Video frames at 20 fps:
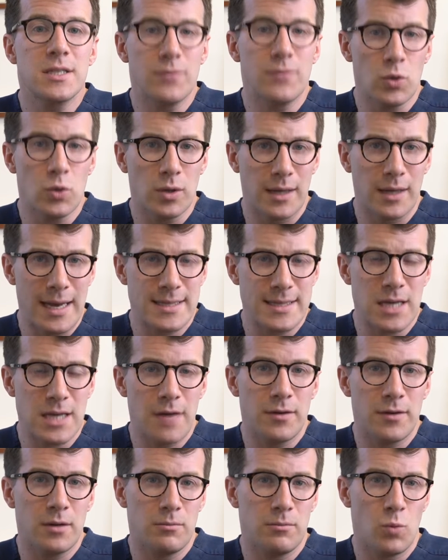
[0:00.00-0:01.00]
of all, let's
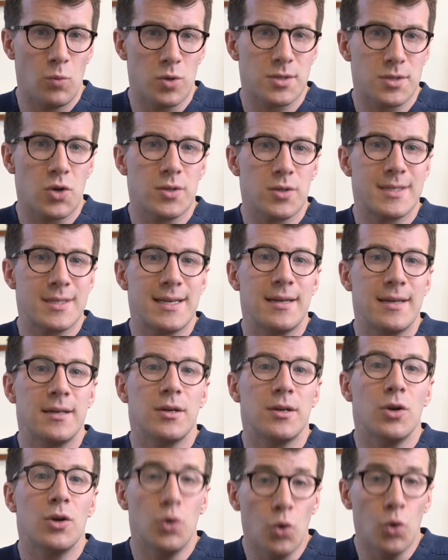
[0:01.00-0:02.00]
cover what's considered
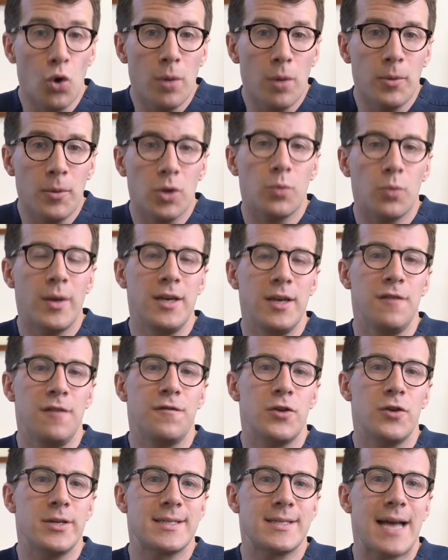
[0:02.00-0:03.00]
normal when you
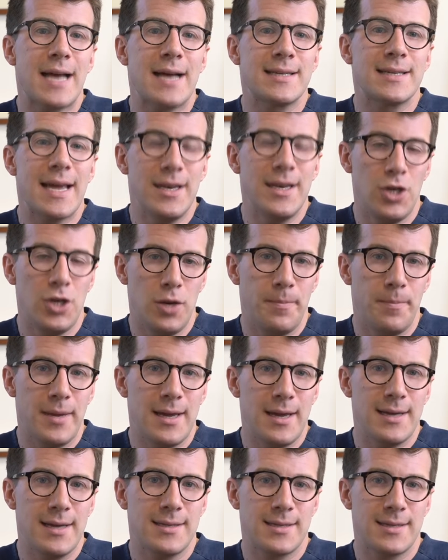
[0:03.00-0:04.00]
first had a new
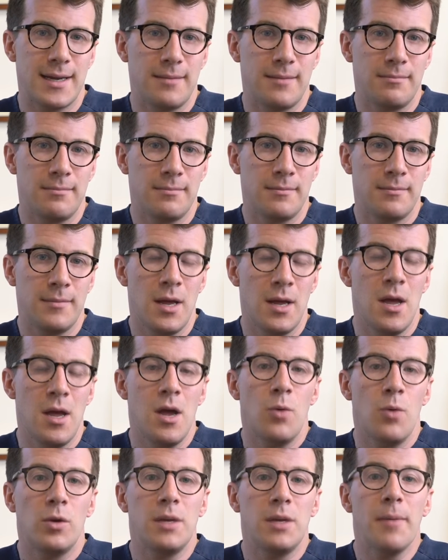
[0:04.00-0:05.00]
piercing.
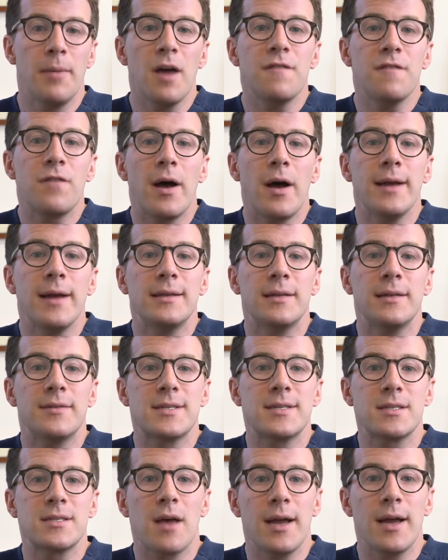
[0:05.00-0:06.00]
Well, you might find that the
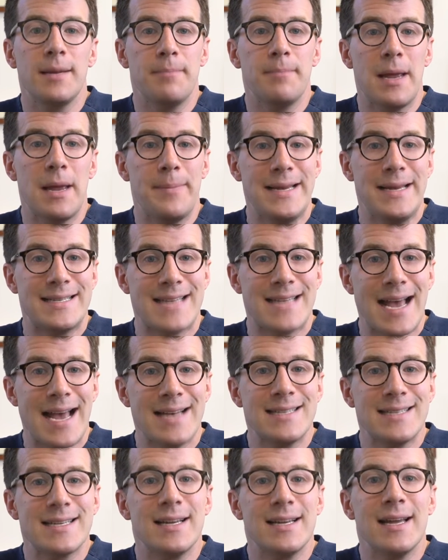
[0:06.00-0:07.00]
site may be
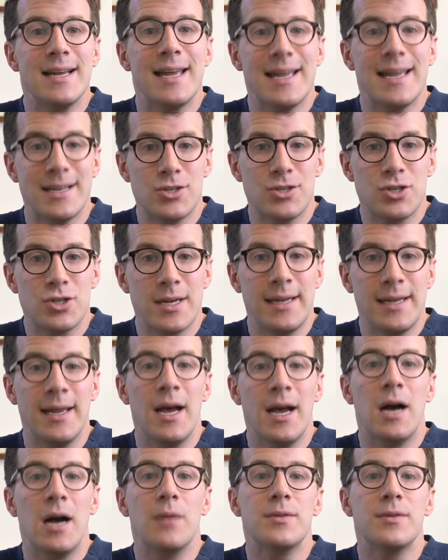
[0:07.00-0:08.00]
tender, itchy,
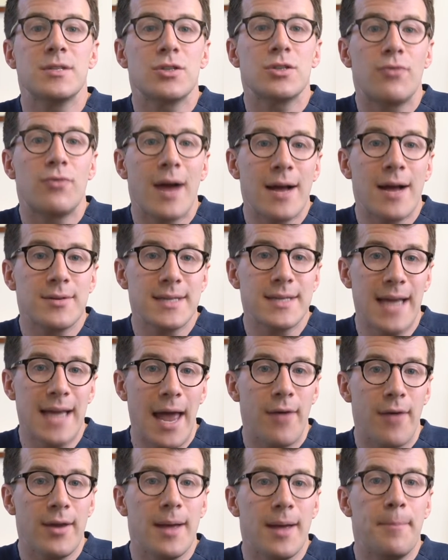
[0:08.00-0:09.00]
and the surrounding
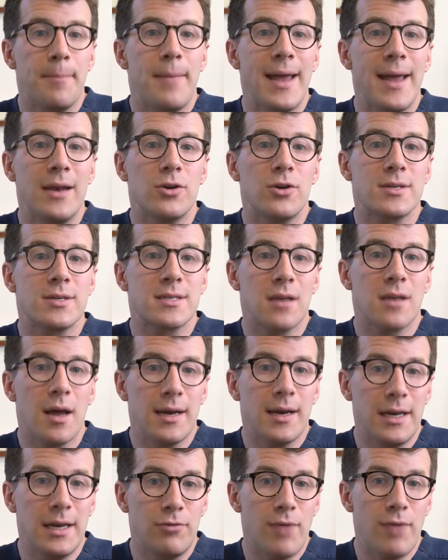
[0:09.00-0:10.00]
area may look
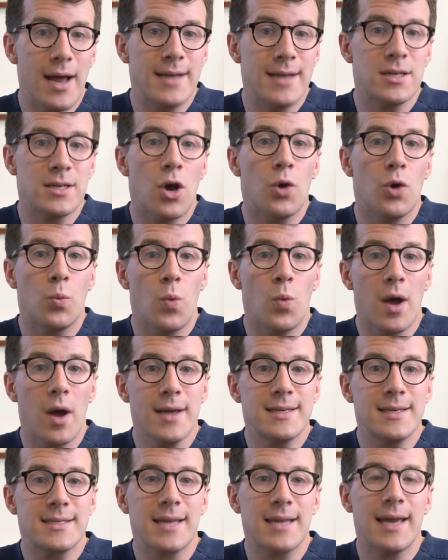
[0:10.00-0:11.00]
slightly red on
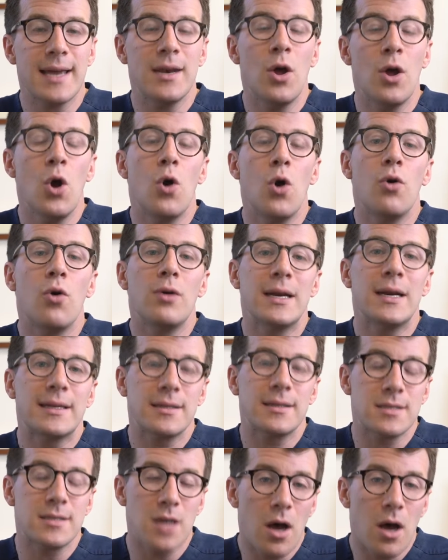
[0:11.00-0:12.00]
white skin or a
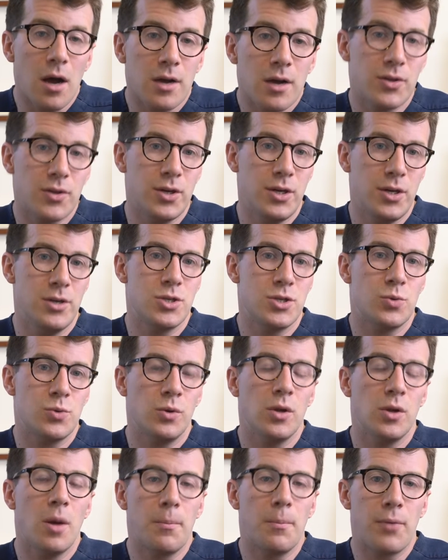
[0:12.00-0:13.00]
little darker than
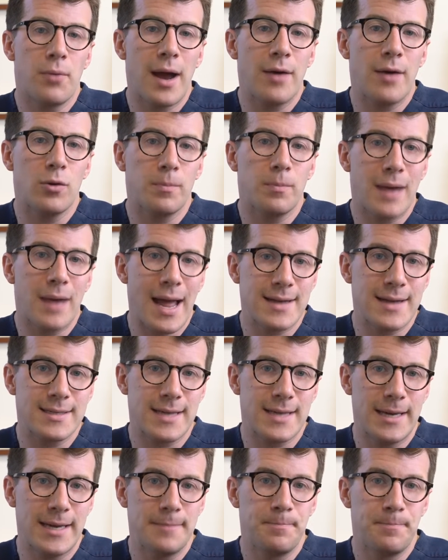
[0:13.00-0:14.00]
usual on brown or black
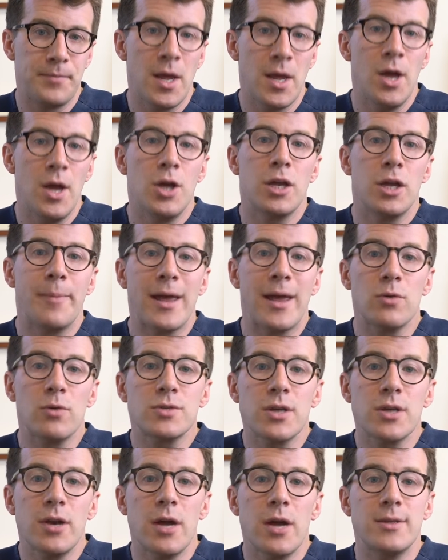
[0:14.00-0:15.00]
skin. You may
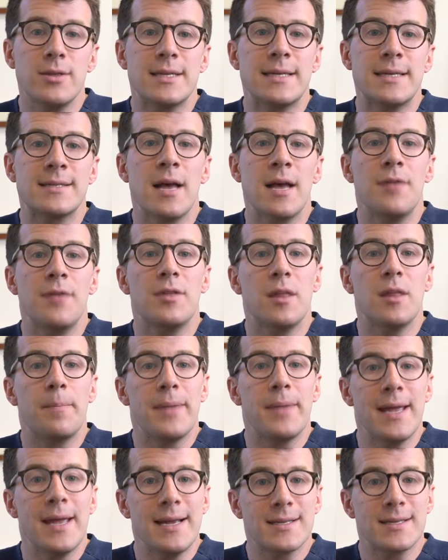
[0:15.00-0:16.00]
also notice that the
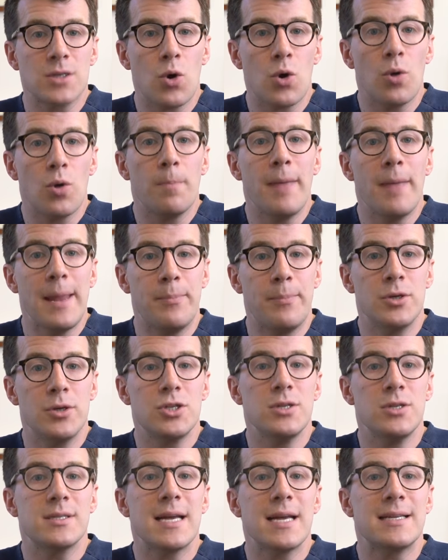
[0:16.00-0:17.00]
pierced hole may
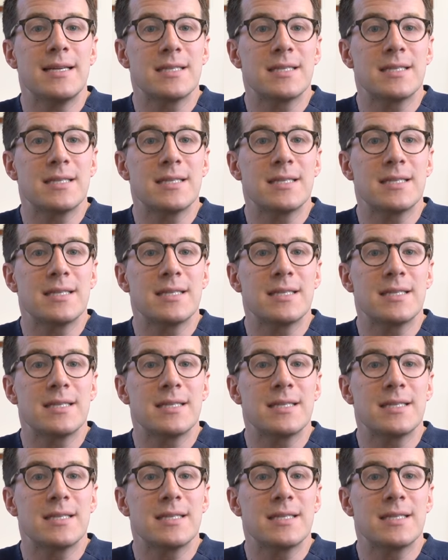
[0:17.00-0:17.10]
produce a